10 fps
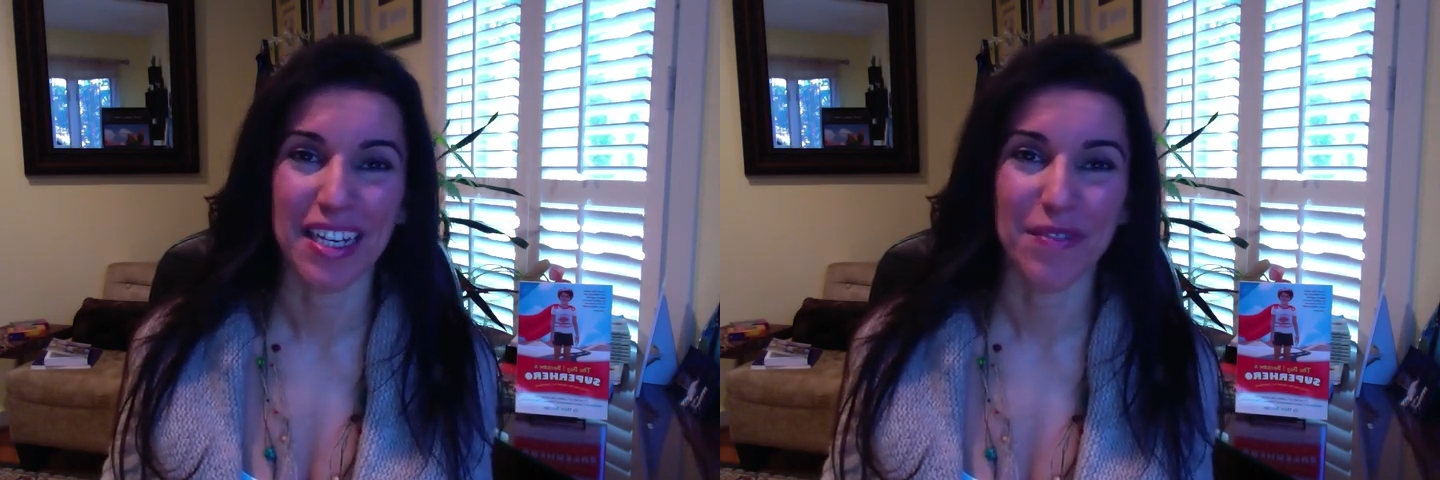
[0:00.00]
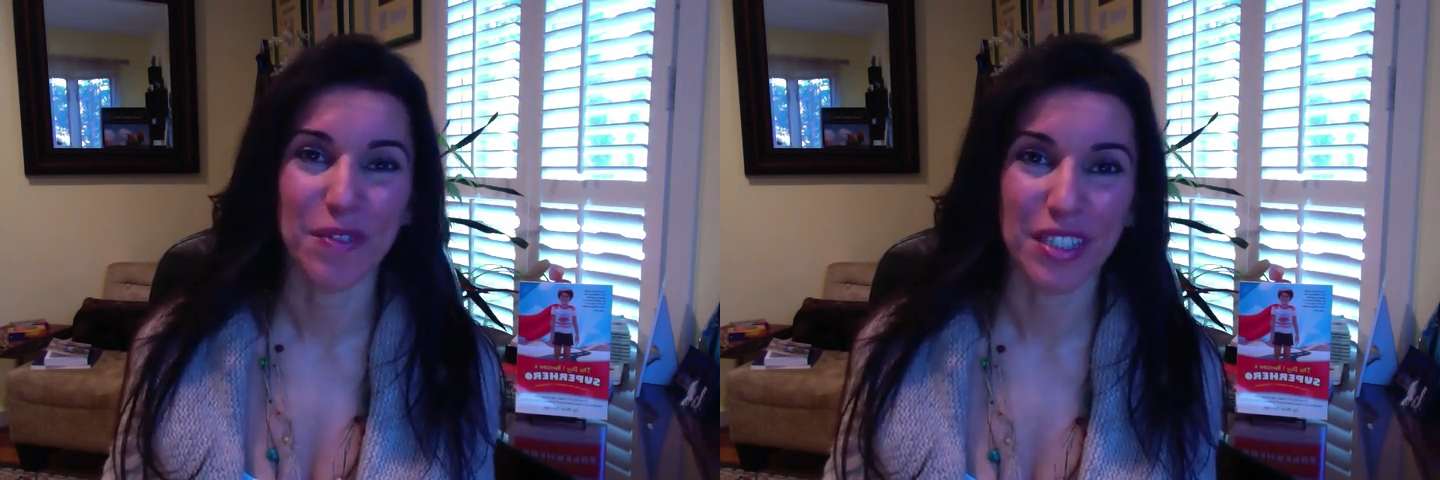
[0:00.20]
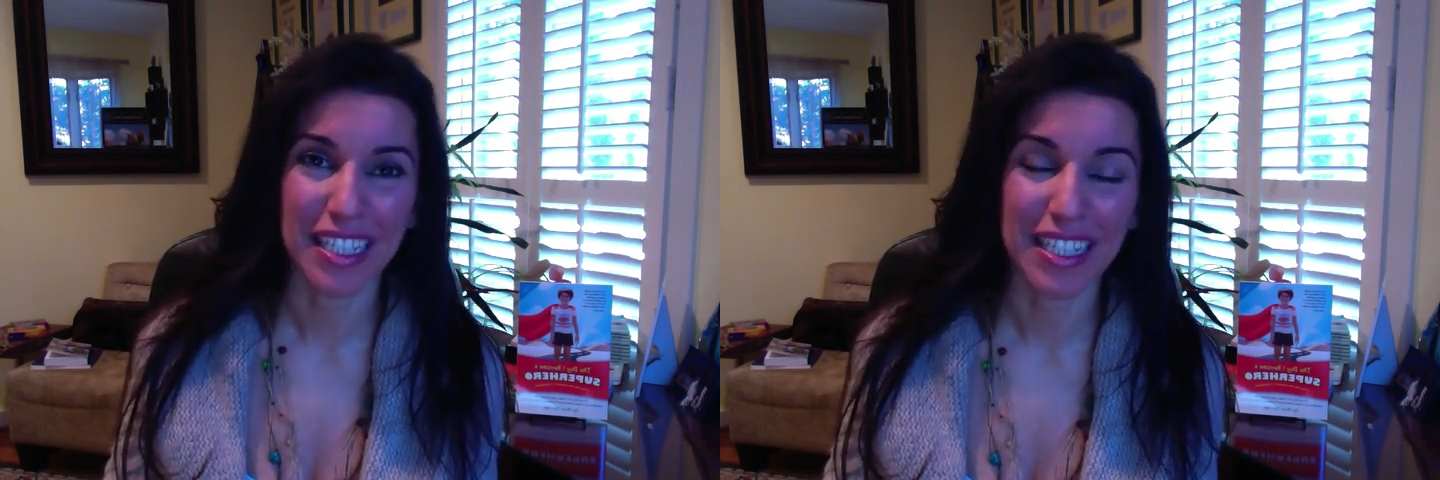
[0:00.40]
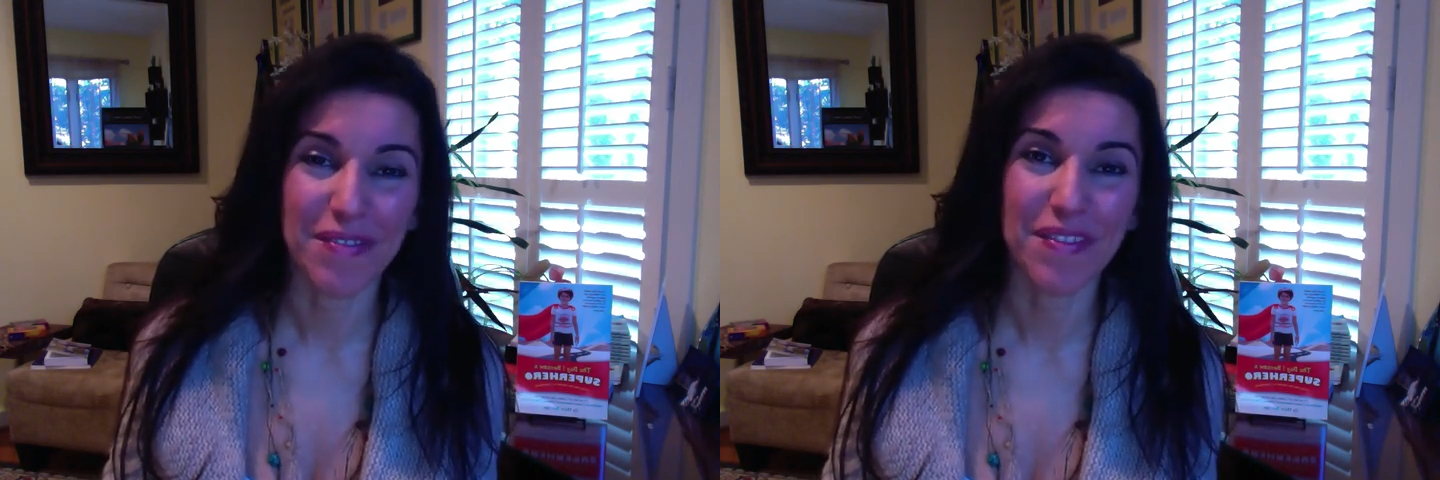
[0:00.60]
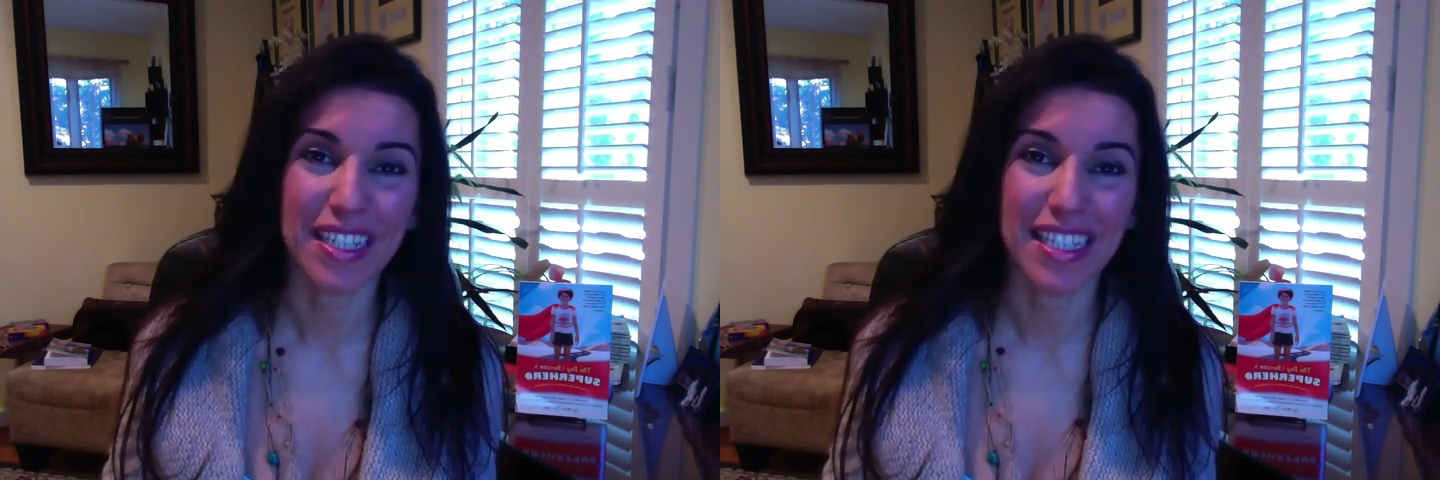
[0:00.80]

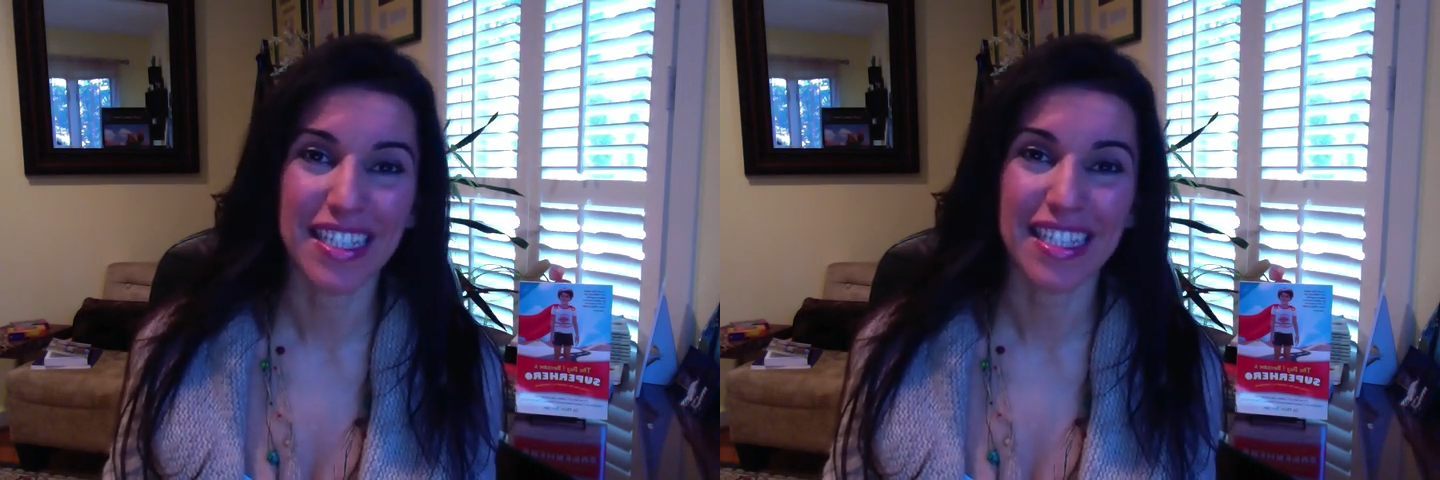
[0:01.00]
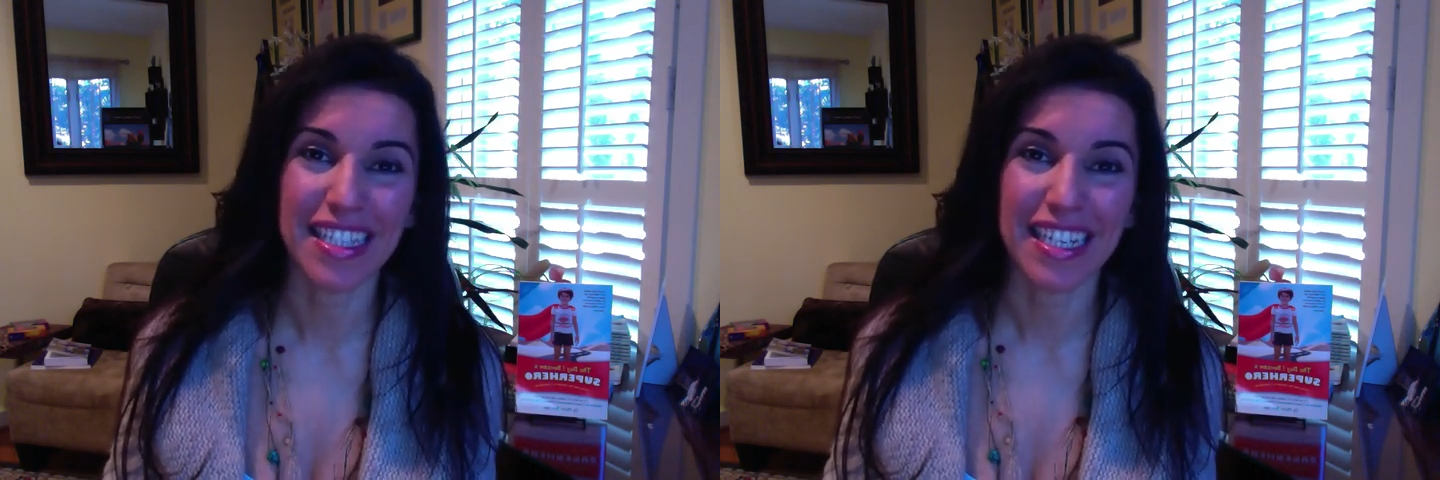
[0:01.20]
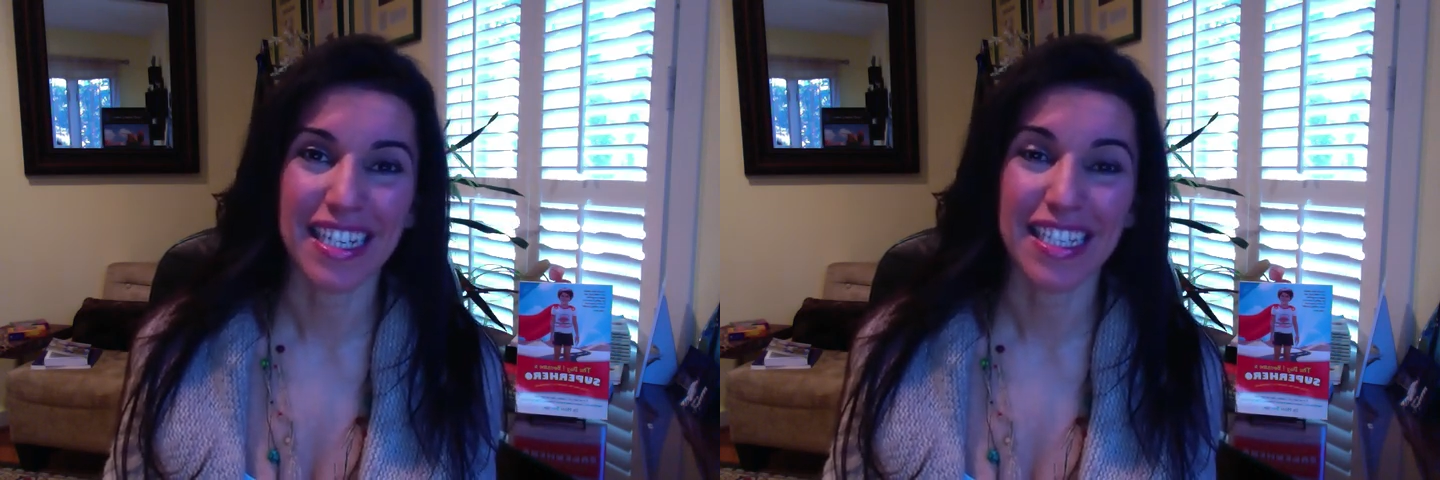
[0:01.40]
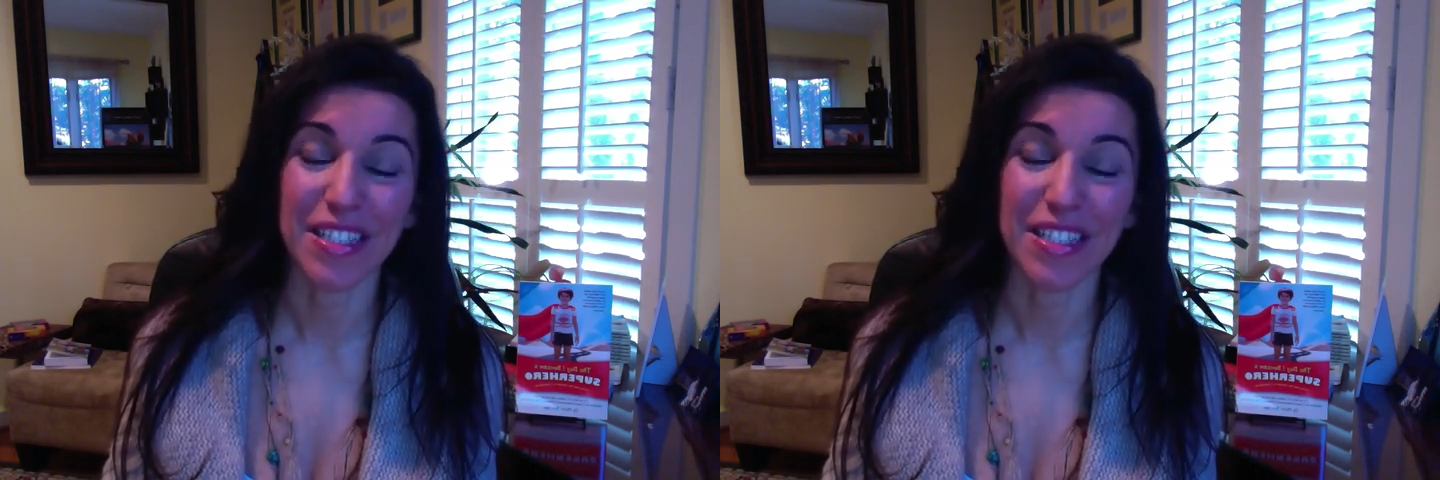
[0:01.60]
Forgiveness is